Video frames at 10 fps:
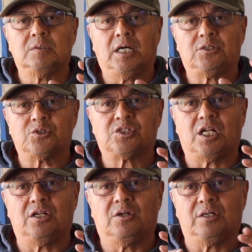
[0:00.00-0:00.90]
nitrous
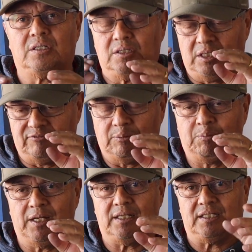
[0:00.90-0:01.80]
solenoid. You have
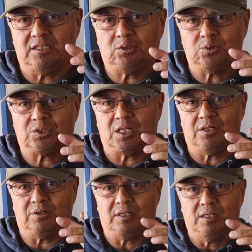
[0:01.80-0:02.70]
the plate and the two
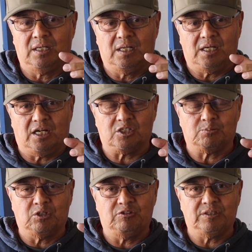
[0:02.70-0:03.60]
solenoid. I
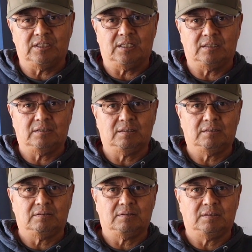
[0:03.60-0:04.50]
was moving the
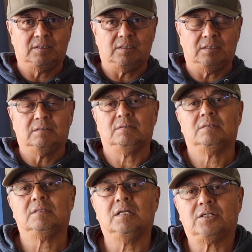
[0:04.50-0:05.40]

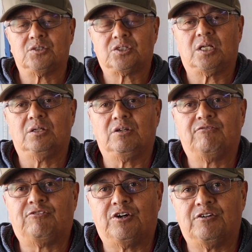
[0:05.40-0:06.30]
nitrous
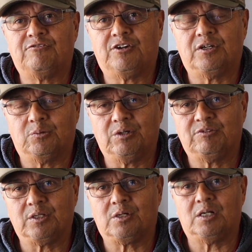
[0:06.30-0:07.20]
solenoid farther and farther
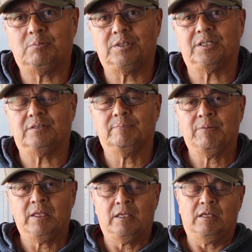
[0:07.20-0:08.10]
away from the carburetor
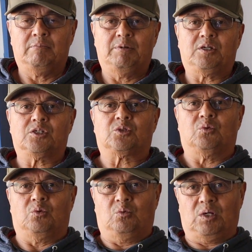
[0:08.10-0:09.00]

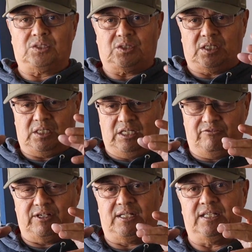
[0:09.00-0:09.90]
because once they're
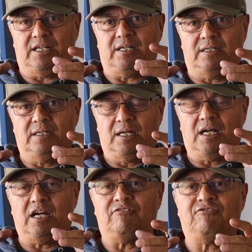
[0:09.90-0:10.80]
even in there,
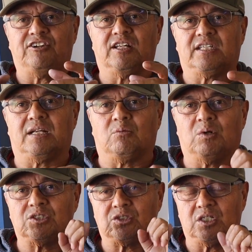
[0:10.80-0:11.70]
I feel
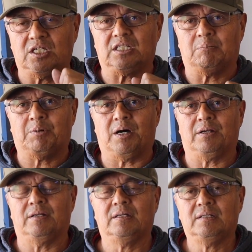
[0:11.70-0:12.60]
that once you hit the
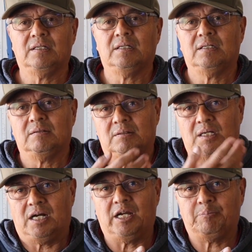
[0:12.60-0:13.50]
bottom,
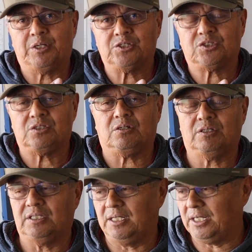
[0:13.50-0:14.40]
high pressure
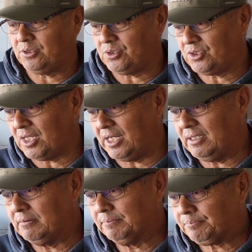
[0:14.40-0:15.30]
on the nitrous
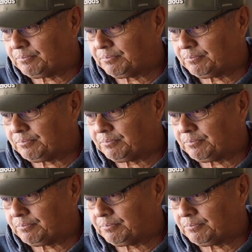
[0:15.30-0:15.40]
side,